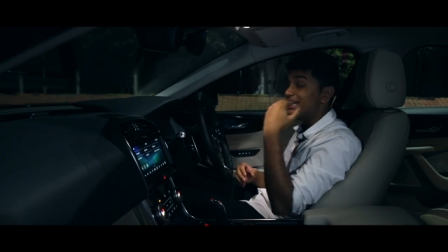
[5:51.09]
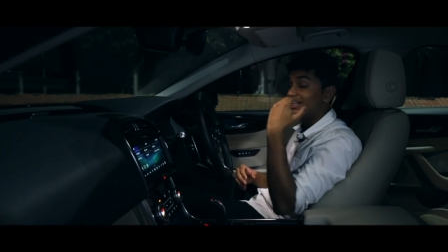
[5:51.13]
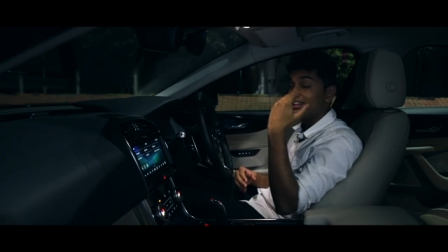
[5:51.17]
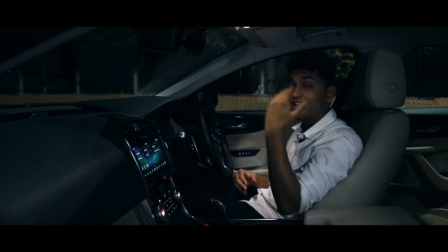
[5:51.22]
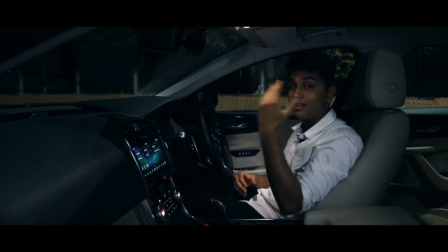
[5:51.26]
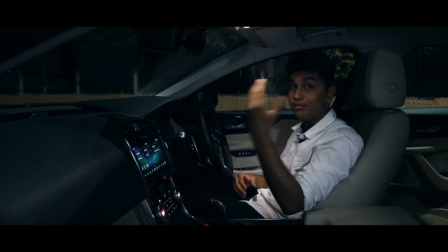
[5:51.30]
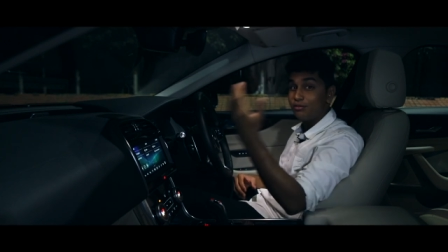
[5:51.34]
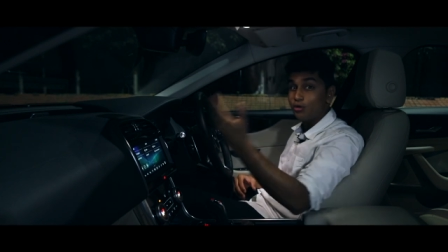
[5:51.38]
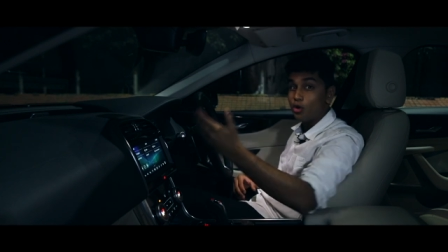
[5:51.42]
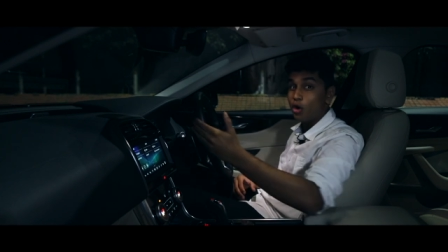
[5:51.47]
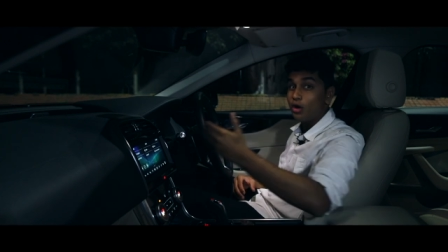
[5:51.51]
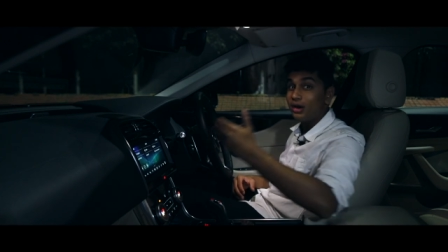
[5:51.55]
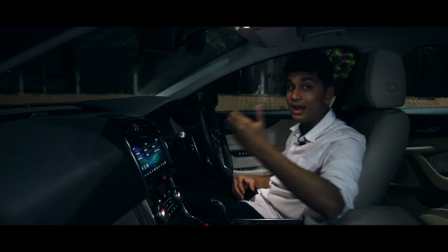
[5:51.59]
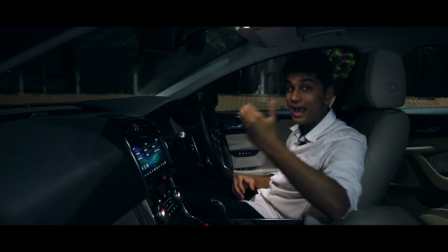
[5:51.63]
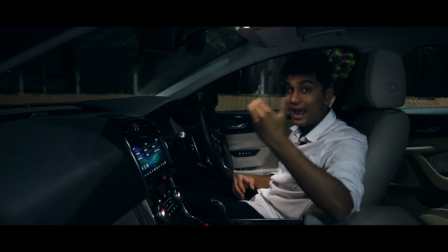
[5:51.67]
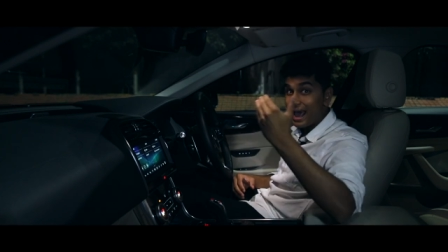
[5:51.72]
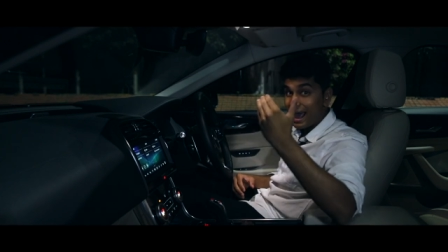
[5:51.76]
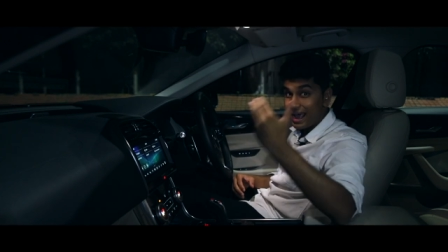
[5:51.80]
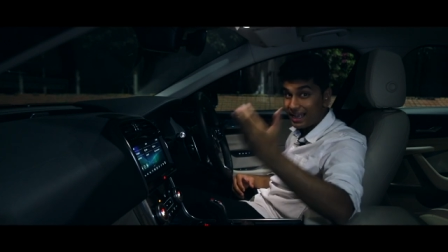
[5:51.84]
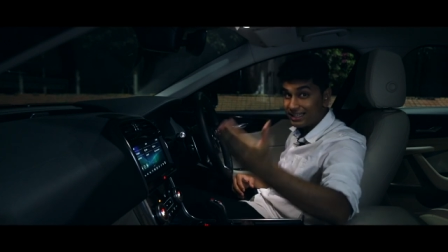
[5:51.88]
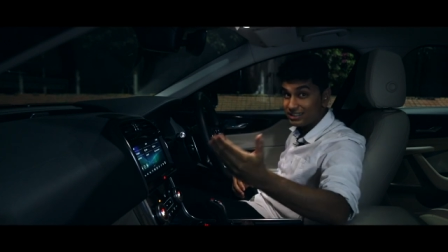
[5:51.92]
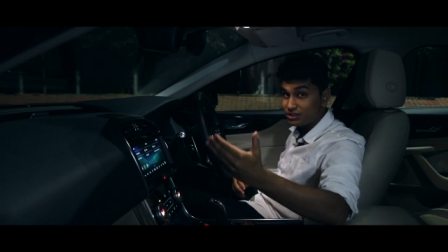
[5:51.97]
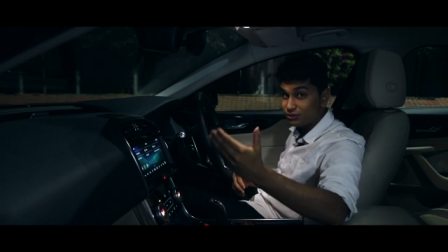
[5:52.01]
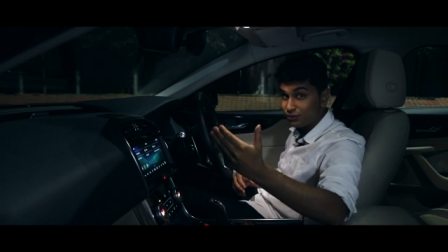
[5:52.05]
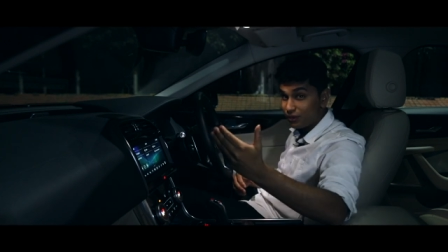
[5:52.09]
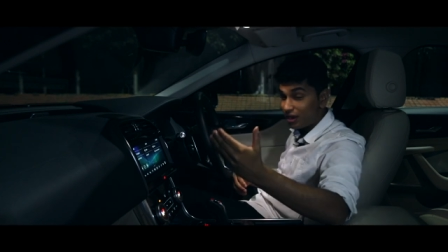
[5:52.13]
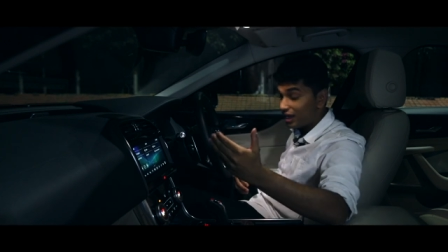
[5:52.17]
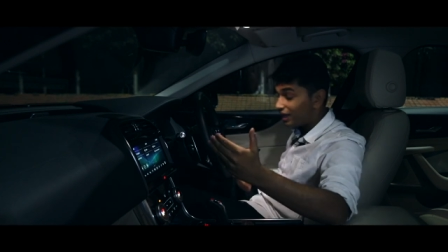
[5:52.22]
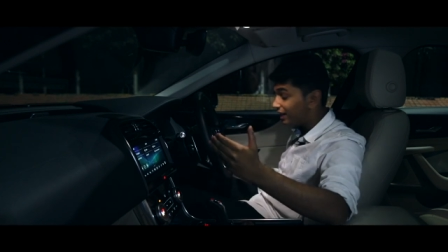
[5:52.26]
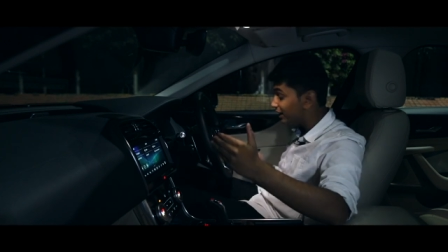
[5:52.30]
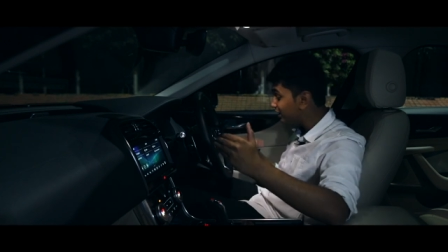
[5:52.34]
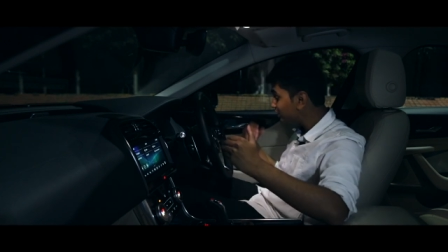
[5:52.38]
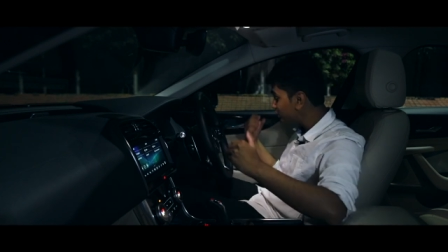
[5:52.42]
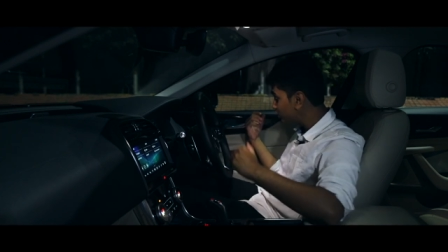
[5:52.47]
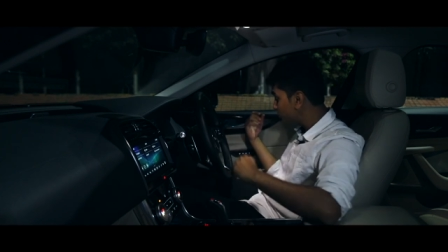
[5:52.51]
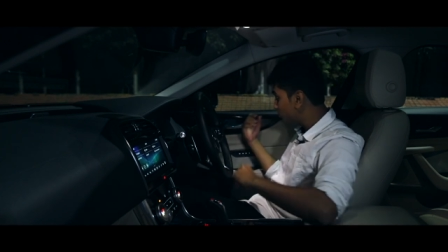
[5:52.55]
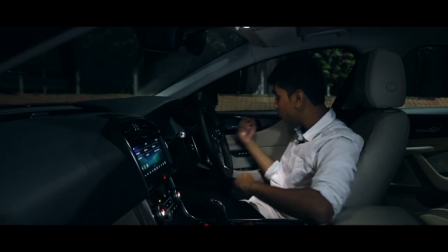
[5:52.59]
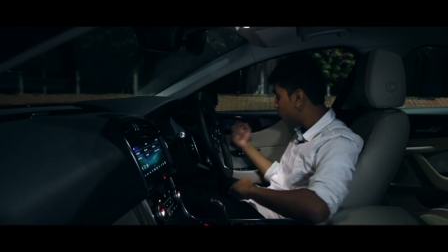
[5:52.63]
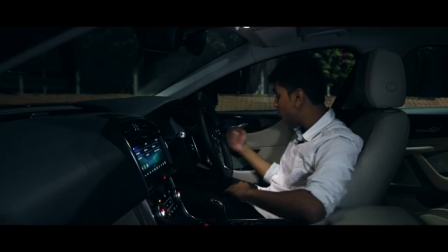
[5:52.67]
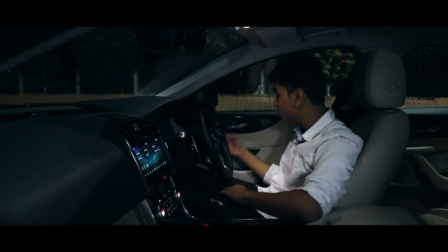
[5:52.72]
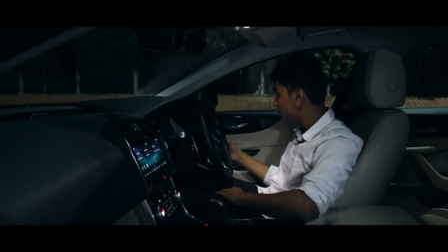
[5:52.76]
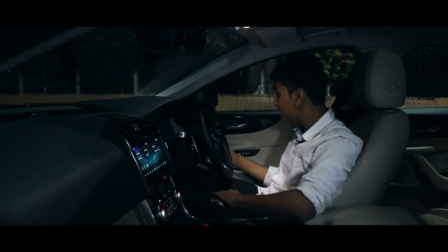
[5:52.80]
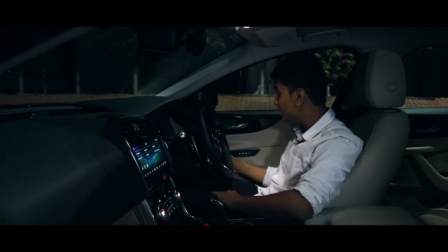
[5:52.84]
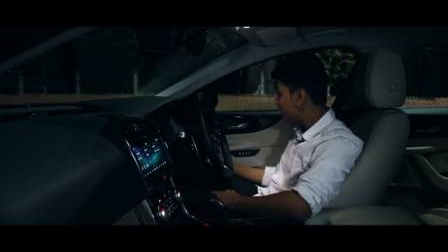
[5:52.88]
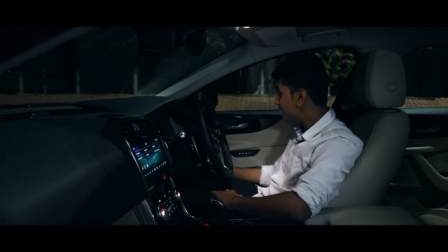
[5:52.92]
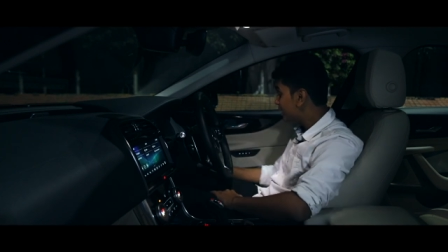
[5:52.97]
They've gone as far as to